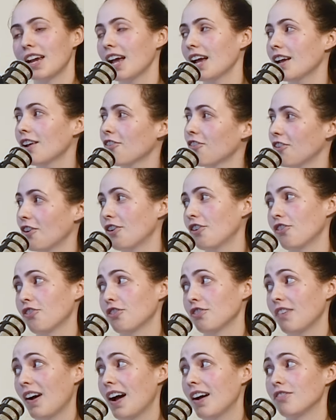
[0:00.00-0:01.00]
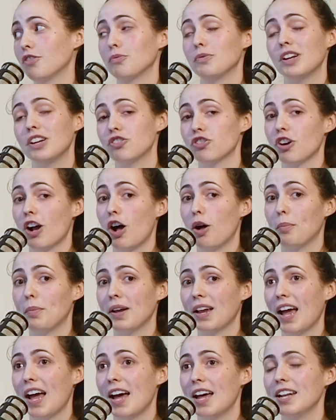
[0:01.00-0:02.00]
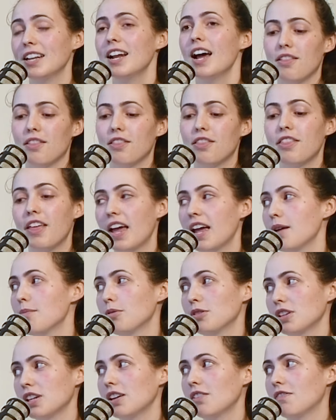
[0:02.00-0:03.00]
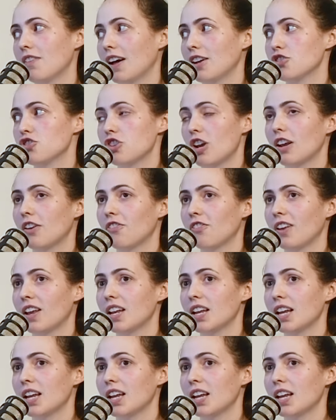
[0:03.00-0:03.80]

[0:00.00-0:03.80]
hey, Sarah survived and we need your help again. They believe that Jason